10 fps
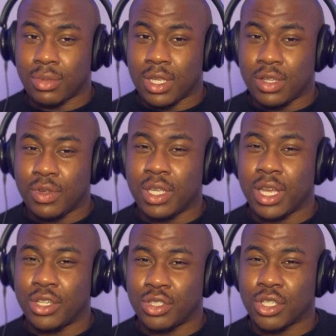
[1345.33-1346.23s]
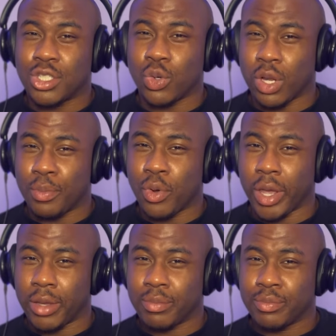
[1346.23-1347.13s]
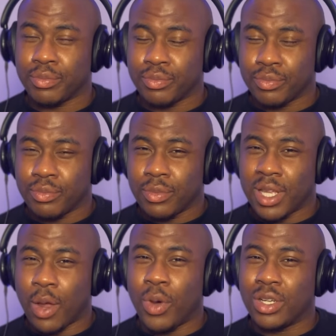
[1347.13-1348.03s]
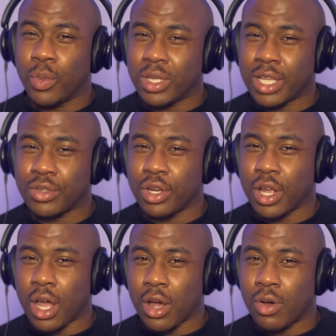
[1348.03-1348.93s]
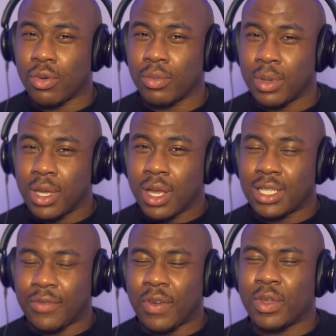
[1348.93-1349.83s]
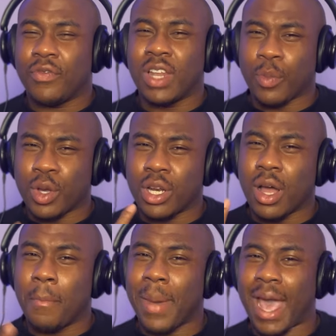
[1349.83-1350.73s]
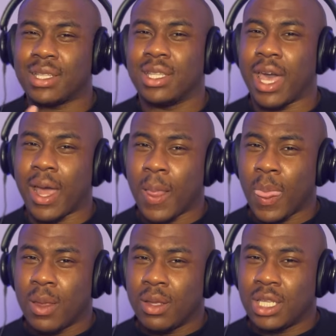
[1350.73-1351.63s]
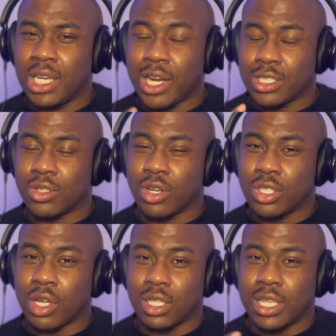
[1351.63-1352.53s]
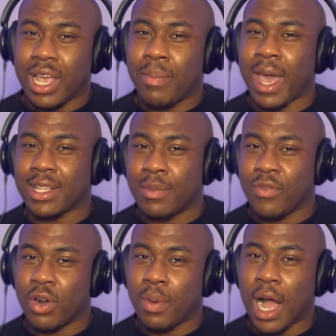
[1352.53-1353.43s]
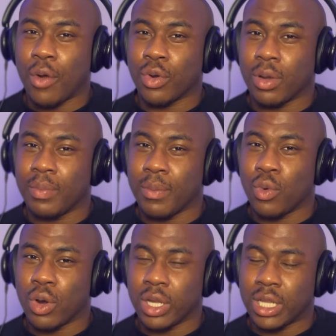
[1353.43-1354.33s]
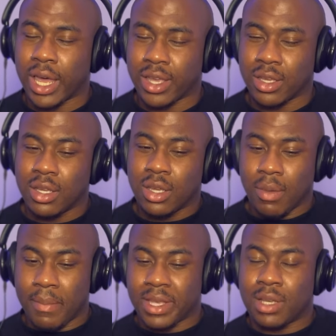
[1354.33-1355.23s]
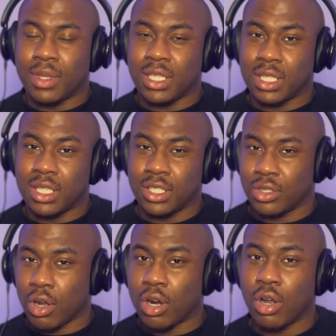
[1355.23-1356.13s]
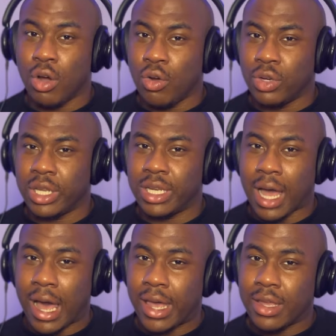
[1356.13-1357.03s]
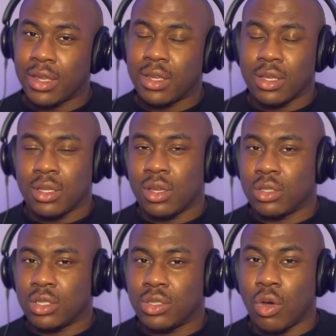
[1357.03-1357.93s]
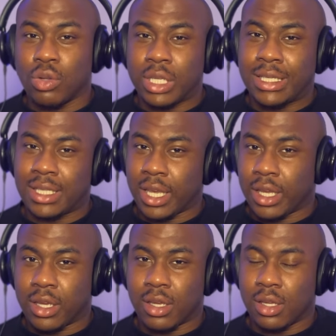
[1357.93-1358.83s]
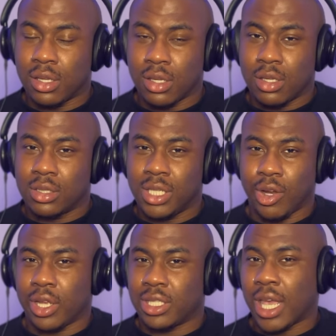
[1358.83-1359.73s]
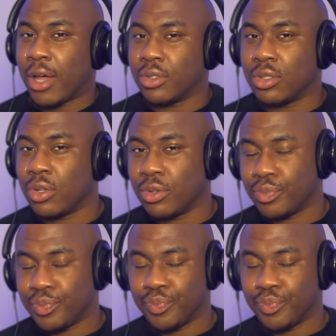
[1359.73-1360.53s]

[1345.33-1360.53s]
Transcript: that's a really interesting story point. And I wonder where that's going to go. Because I feel, I feel like we're going to come back to that. Daenerys is going to start to take back some of her power a bit more and, like, make some of these decisions on her own and not solely seek Tyrion's counsel.